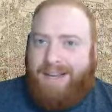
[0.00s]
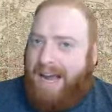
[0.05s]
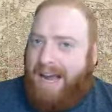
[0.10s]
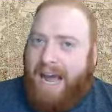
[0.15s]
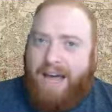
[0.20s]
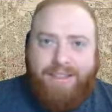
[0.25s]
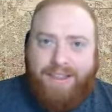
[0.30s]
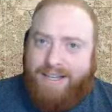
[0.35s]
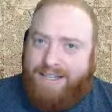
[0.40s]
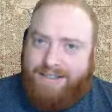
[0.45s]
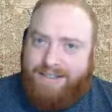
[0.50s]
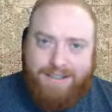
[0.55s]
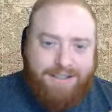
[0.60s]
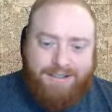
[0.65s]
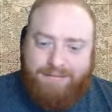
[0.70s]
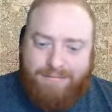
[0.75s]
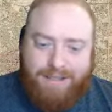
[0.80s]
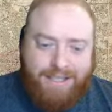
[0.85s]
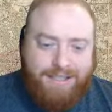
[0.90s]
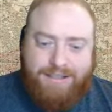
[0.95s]
I think
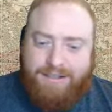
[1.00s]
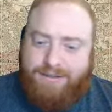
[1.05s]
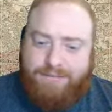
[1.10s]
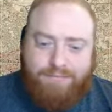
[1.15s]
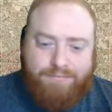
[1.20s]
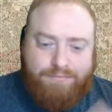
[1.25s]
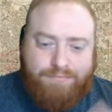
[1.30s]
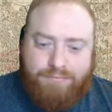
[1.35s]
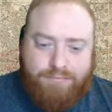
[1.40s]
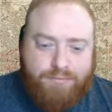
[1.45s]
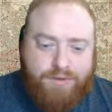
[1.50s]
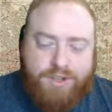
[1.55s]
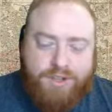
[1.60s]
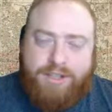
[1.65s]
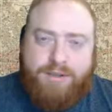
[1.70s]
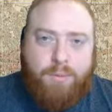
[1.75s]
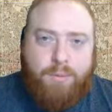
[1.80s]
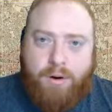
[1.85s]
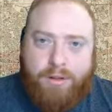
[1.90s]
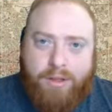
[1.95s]
it's
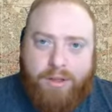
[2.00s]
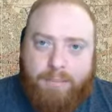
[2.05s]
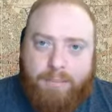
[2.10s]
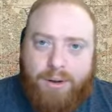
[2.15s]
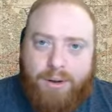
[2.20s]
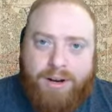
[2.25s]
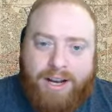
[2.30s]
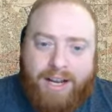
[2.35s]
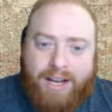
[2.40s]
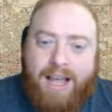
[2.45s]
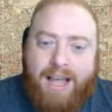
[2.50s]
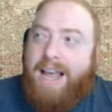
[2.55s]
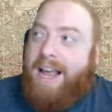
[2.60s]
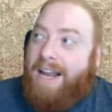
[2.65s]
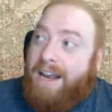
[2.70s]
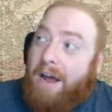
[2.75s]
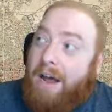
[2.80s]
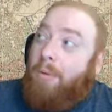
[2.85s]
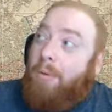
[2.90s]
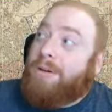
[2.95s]
just worth uploading.
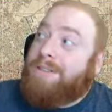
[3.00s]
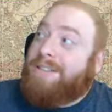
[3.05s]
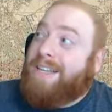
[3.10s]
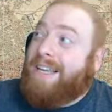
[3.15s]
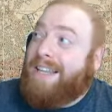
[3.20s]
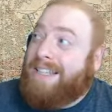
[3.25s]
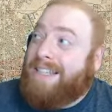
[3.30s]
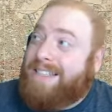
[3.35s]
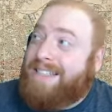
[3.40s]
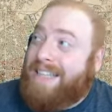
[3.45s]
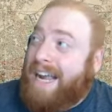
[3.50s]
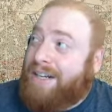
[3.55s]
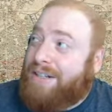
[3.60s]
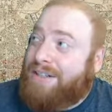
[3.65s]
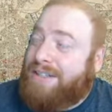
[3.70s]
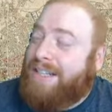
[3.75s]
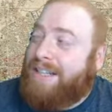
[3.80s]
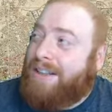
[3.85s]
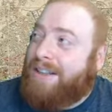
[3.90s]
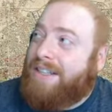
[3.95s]
Now I will say this is
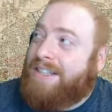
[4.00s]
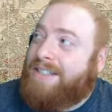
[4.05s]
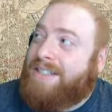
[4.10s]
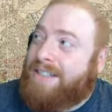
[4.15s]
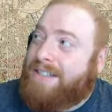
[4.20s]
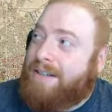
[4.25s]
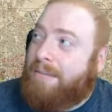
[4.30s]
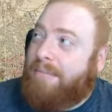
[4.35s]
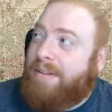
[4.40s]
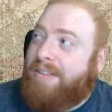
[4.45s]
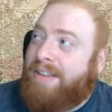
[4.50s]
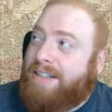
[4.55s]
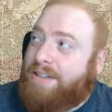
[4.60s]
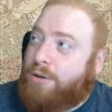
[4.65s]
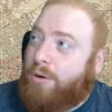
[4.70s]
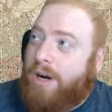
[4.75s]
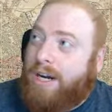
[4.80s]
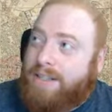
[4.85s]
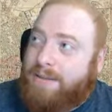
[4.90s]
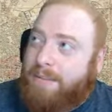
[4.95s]
actually this is something
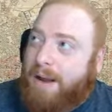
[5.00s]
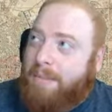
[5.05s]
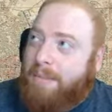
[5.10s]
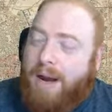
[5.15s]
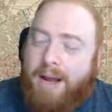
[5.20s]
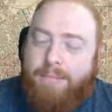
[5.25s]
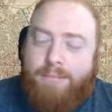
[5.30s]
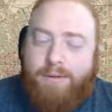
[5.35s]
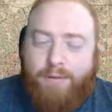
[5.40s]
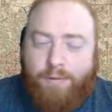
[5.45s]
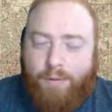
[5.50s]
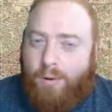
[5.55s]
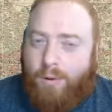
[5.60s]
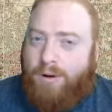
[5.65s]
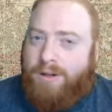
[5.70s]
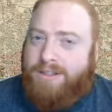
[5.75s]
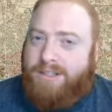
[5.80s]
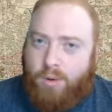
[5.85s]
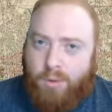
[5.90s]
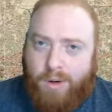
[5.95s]
that's crossed my mind
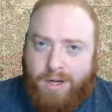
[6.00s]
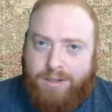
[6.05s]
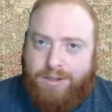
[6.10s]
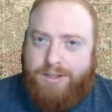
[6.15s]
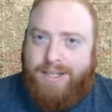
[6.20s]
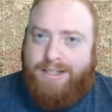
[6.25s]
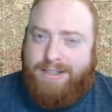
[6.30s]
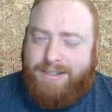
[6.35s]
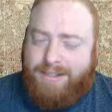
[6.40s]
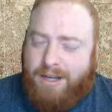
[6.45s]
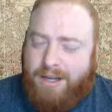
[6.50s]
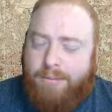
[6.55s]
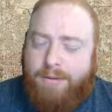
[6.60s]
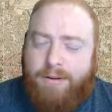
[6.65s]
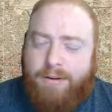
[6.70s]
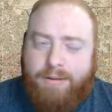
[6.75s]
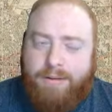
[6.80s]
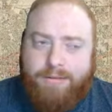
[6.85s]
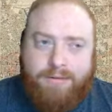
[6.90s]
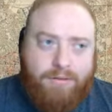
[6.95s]
before. It's a question that has
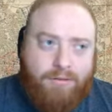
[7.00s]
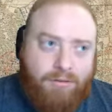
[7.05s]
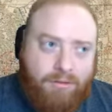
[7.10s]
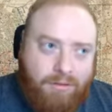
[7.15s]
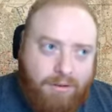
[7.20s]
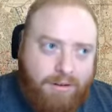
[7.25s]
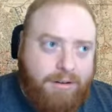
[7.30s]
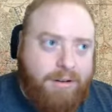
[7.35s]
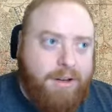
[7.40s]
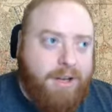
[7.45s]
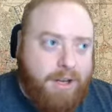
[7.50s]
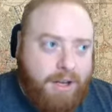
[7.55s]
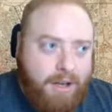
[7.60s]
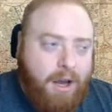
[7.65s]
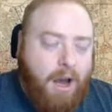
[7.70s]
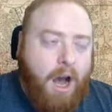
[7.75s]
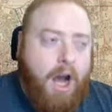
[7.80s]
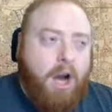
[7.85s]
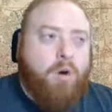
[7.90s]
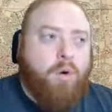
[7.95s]
come
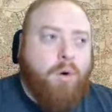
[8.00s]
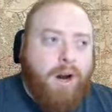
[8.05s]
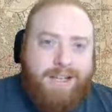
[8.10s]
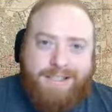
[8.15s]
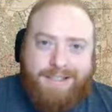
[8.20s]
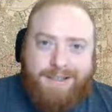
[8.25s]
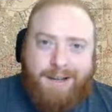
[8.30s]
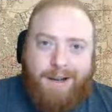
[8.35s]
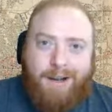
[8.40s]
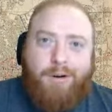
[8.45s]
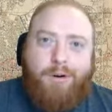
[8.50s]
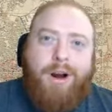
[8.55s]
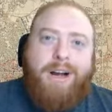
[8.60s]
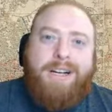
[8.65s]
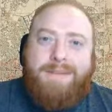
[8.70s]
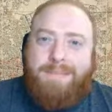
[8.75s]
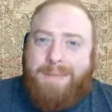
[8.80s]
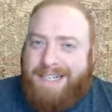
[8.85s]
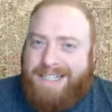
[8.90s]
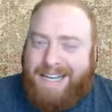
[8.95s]
across
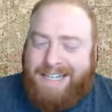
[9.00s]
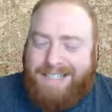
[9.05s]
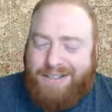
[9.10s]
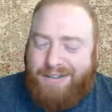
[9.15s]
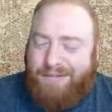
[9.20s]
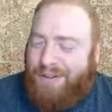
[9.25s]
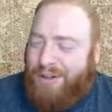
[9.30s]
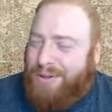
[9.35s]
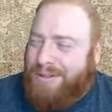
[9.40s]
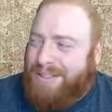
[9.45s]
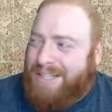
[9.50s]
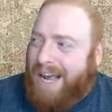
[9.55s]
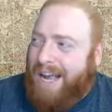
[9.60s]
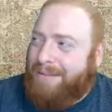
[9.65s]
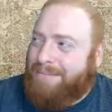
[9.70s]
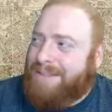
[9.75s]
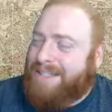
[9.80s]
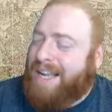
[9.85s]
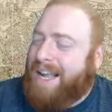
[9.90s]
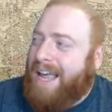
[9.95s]
across my desk a few
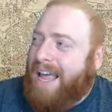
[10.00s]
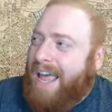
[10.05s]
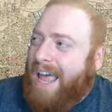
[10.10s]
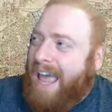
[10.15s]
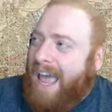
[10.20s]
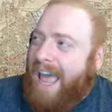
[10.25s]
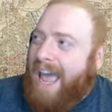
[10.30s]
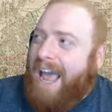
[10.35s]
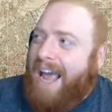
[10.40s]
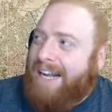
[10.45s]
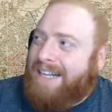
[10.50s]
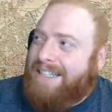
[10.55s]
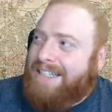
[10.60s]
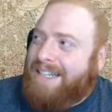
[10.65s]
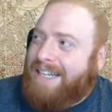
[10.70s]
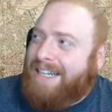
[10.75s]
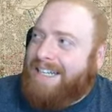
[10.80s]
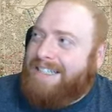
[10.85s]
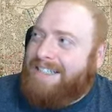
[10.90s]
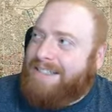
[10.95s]
times.
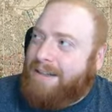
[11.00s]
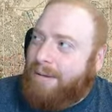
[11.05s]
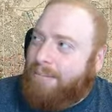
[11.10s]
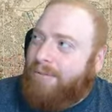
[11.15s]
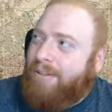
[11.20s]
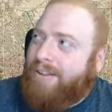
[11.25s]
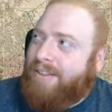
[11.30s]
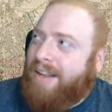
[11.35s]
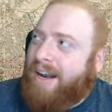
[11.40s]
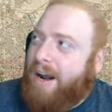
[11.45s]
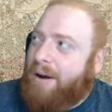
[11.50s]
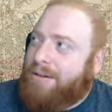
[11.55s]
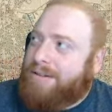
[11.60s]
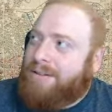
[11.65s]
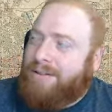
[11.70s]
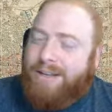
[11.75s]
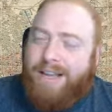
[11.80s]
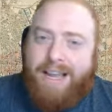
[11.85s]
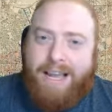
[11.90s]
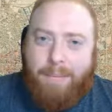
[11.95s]
And it's something that I
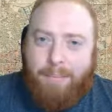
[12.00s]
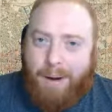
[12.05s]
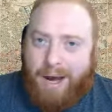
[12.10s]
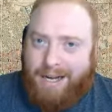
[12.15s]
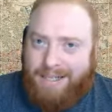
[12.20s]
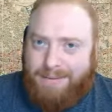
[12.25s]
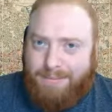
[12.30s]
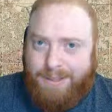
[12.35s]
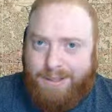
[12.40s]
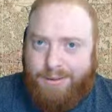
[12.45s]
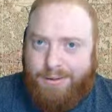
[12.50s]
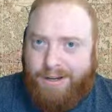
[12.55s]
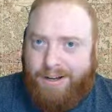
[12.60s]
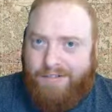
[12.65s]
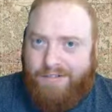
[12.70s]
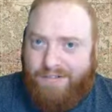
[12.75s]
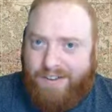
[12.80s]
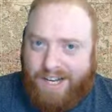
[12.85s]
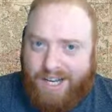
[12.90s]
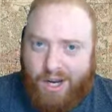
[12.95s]
was looking at possibly doing
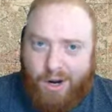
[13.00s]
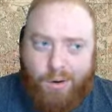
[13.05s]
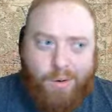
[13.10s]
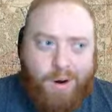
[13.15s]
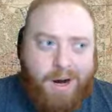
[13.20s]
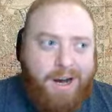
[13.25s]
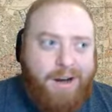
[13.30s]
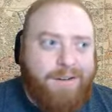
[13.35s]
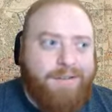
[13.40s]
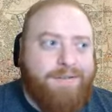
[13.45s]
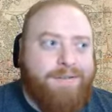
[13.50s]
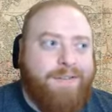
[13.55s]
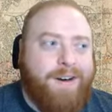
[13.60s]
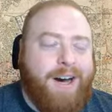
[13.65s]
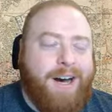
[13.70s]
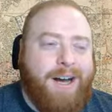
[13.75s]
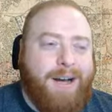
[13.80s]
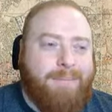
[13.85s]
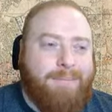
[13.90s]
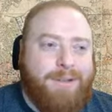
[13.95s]
a video of
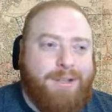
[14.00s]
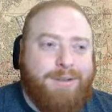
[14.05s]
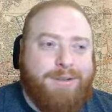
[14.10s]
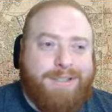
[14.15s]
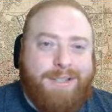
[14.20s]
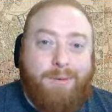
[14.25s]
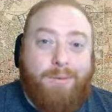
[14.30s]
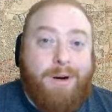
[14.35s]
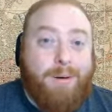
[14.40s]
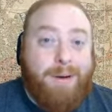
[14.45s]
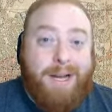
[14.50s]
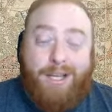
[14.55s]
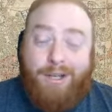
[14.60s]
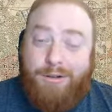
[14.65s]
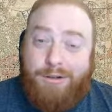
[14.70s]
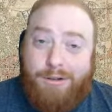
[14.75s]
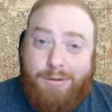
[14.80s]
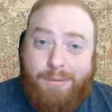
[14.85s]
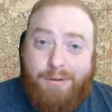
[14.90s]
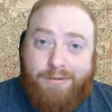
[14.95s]
um, using one of my
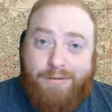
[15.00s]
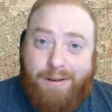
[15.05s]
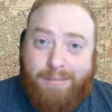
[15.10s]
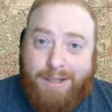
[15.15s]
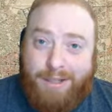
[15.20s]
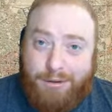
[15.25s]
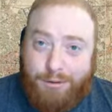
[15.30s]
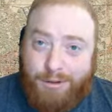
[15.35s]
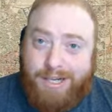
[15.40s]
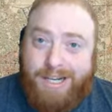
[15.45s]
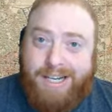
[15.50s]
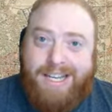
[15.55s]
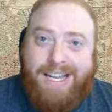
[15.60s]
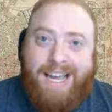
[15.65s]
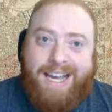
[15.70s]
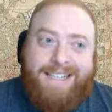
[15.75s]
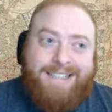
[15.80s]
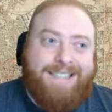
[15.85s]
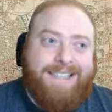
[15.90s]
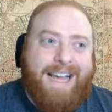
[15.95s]
YouTuber family tree
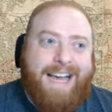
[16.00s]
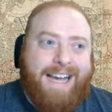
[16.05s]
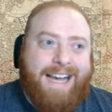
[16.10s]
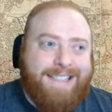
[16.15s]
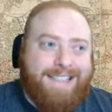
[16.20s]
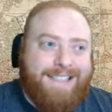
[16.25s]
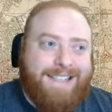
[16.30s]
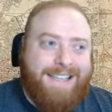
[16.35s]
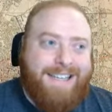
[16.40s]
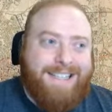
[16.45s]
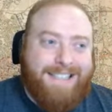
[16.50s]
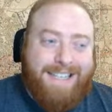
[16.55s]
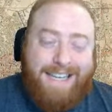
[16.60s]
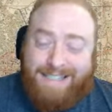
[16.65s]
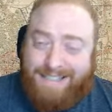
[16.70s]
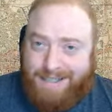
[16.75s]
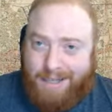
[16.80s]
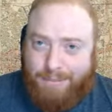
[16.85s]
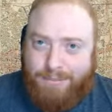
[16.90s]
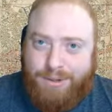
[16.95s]
guests as the
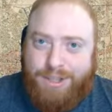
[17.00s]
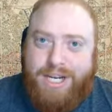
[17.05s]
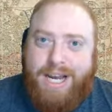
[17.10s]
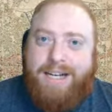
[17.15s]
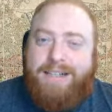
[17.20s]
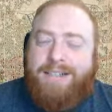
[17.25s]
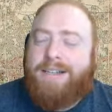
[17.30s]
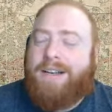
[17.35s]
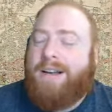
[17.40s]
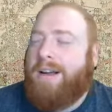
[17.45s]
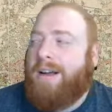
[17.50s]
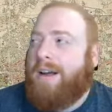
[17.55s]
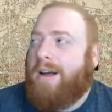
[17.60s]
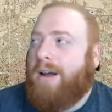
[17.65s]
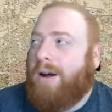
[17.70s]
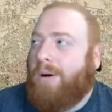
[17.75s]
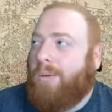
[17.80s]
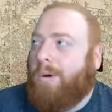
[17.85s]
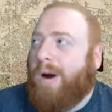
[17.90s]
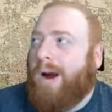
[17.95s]
test subject
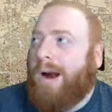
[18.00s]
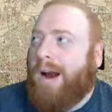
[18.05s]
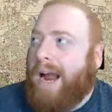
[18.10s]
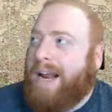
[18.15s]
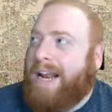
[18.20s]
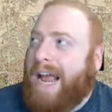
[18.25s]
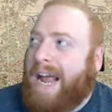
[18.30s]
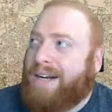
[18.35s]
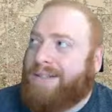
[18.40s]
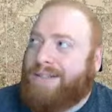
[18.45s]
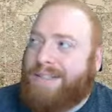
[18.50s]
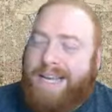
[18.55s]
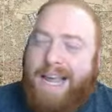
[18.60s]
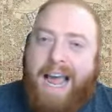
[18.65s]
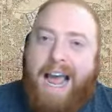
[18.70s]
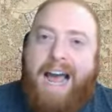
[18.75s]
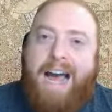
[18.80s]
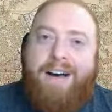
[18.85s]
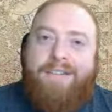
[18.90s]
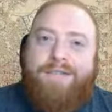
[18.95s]
where I'd actually
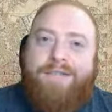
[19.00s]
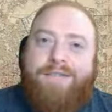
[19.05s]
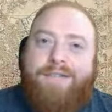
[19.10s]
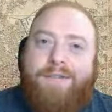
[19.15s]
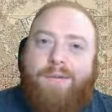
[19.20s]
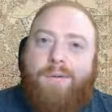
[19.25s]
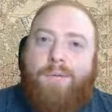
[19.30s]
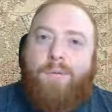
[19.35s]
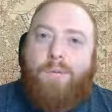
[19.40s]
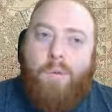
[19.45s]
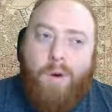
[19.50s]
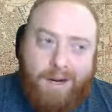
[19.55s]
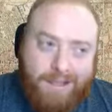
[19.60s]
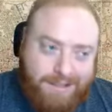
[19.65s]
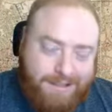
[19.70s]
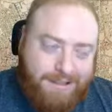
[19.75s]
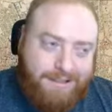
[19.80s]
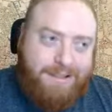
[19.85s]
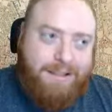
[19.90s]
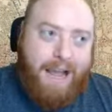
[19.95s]
have
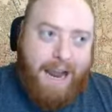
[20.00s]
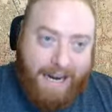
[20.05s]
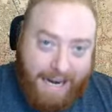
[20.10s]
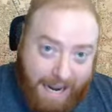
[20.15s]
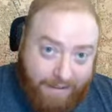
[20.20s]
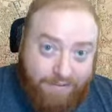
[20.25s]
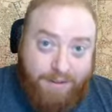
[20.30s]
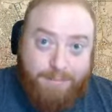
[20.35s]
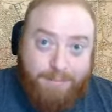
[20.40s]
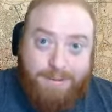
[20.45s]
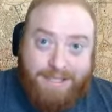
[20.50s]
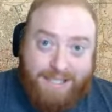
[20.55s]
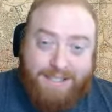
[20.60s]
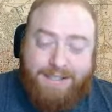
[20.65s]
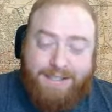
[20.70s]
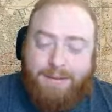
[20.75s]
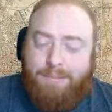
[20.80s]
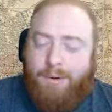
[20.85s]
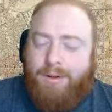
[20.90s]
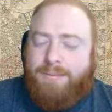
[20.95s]
one, I'd have them
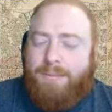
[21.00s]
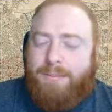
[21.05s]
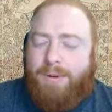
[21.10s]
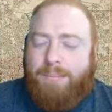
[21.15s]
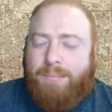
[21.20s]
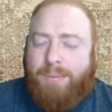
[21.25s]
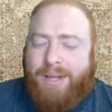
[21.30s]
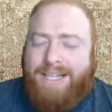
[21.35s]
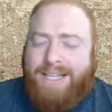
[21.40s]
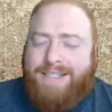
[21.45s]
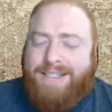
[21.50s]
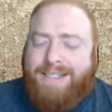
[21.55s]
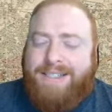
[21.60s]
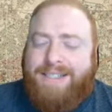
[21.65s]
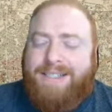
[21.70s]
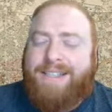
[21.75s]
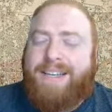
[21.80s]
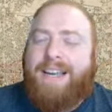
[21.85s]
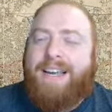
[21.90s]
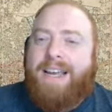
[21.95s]
test at multiple
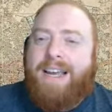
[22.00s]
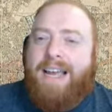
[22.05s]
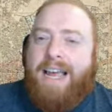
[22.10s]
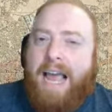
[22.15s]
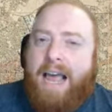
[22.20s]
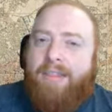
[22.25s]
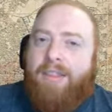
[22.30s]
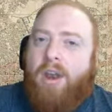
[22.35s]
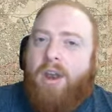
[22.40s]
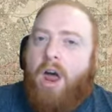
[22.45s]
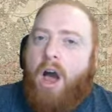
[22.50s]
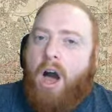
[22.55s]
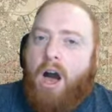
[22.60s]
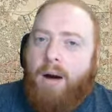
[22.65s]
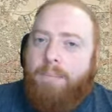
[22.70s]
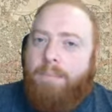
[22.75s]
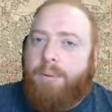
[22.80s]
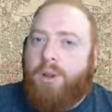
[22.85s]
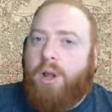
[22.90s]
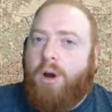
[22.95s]
places and then
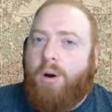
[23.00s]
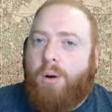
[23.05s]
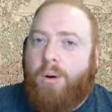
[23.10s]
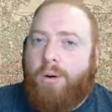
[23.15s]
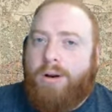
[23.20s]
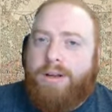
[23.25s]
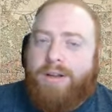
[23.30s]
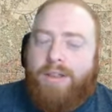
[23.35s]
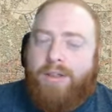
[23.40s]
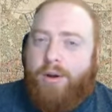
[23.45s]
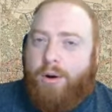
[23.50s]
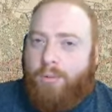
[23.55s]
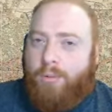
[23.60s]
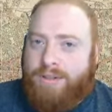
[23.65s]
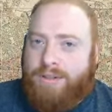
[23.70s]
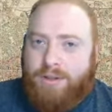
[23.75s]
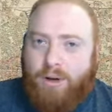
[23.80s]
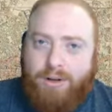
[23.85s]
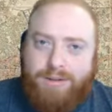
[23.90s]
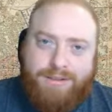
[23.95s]
upload their
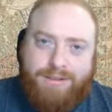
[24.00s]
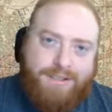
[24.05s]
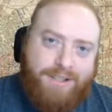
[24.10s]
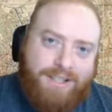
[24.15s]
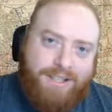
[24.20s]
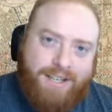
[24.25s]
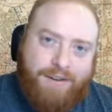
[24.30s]
results to the